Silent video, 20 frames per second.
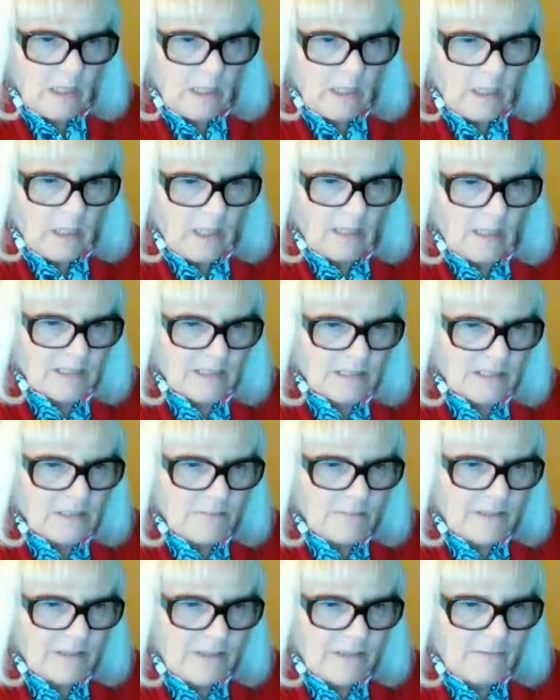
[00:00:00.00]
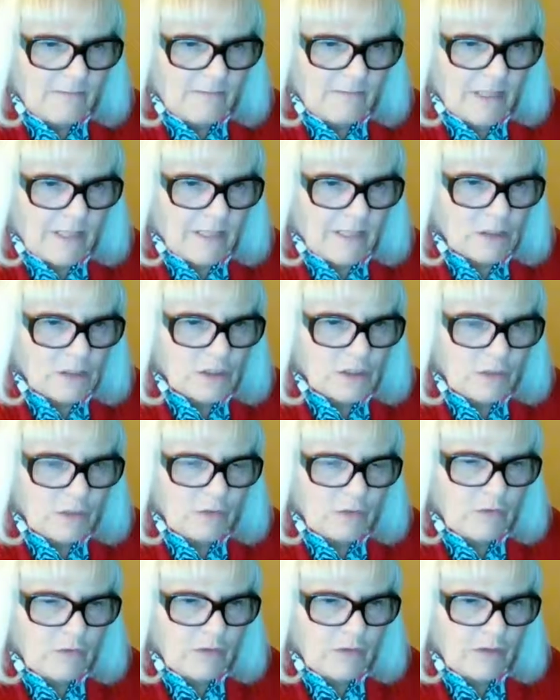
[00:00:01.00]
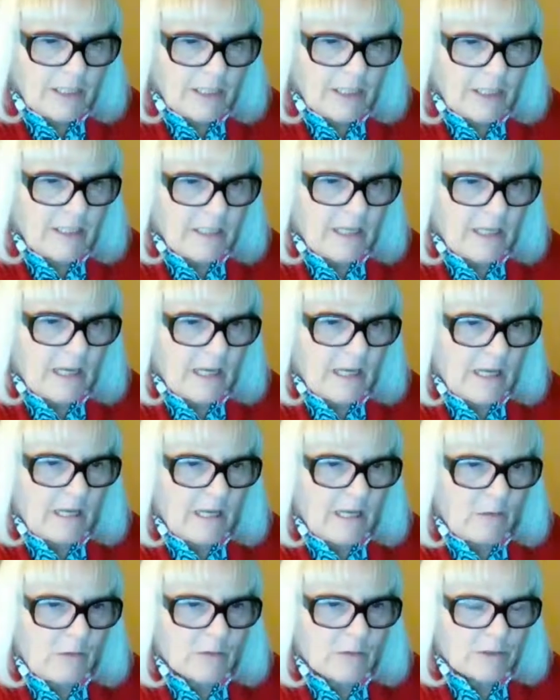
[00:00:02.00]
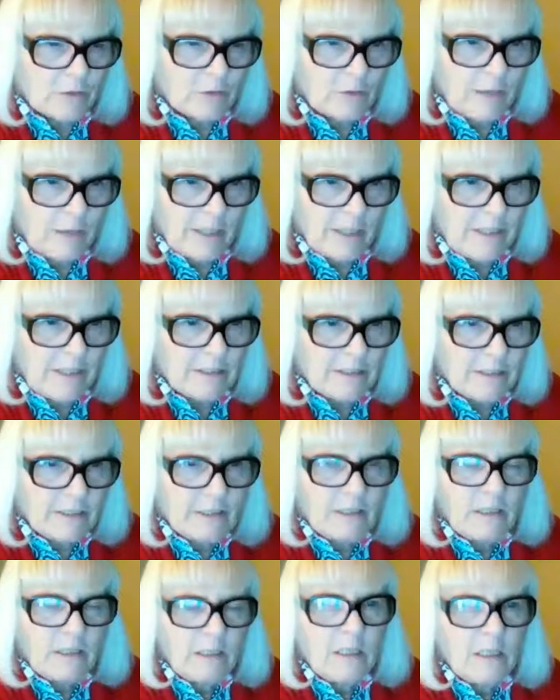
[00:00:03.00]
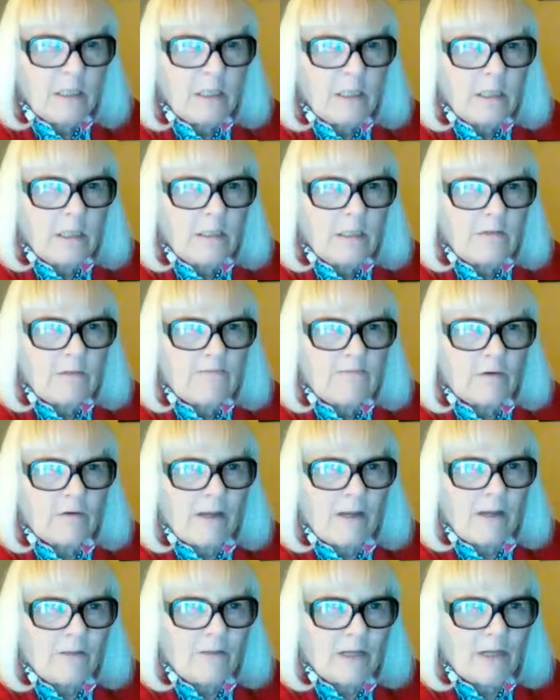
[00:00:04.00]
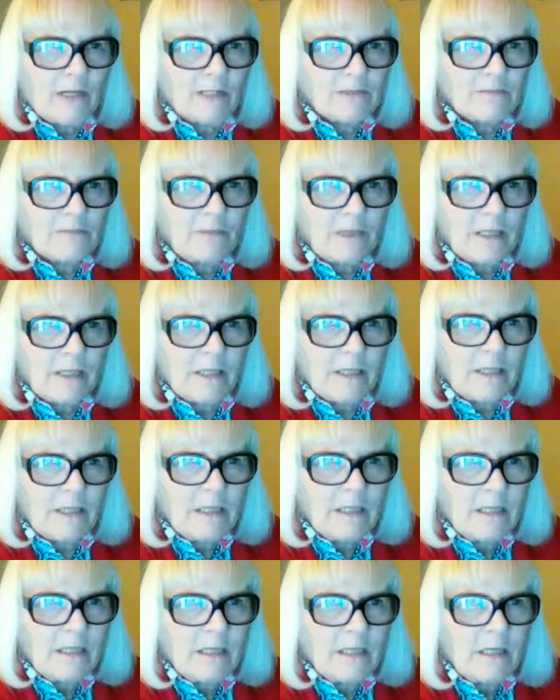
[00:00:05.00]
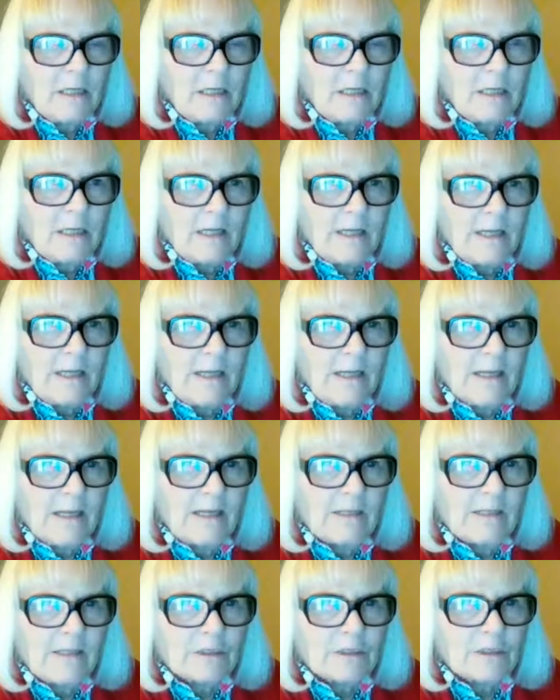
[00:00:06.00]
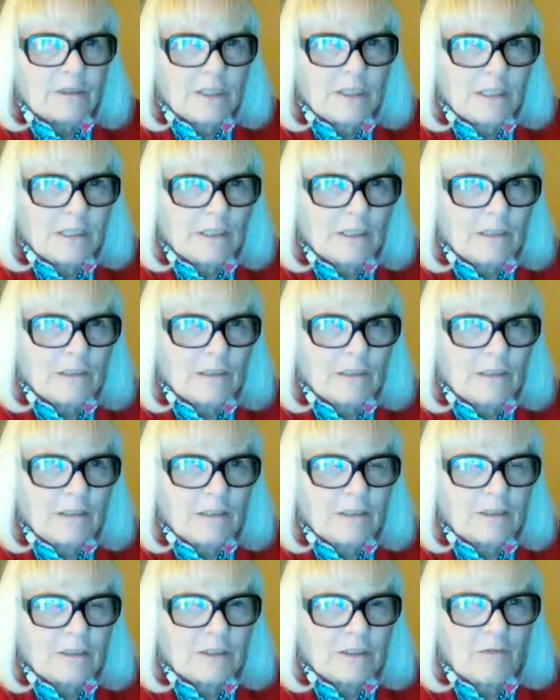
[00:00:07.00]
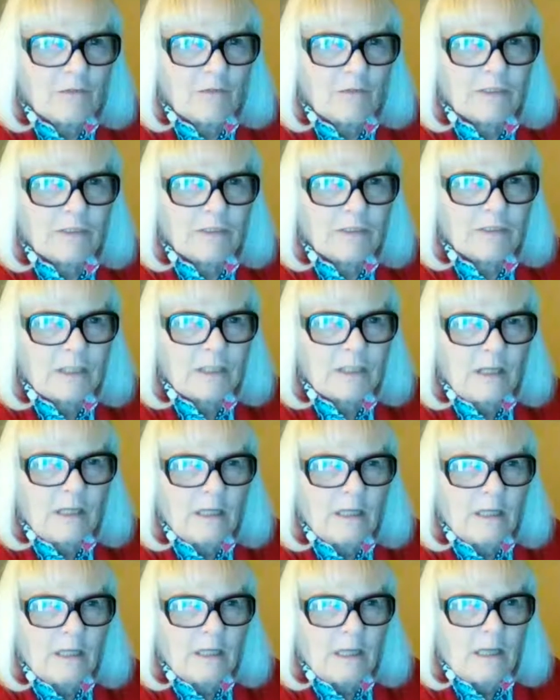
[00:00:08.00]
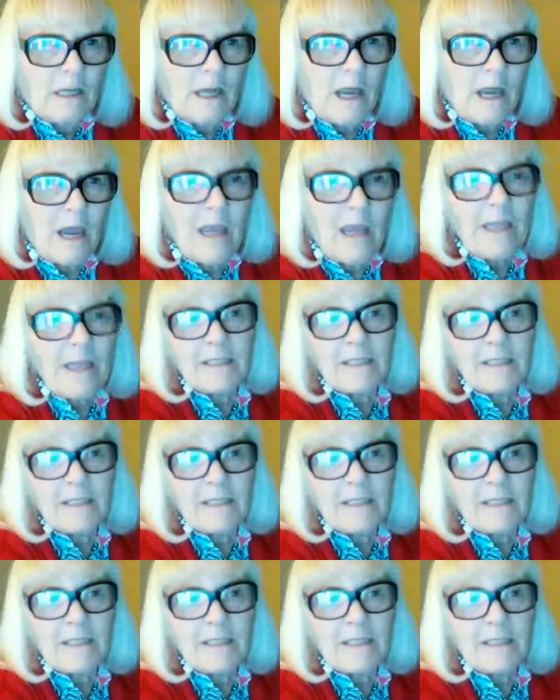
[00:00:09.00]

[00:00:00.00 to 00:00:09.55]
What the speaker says: Elizabeth had been to the retreat for MLSP, and she was, I could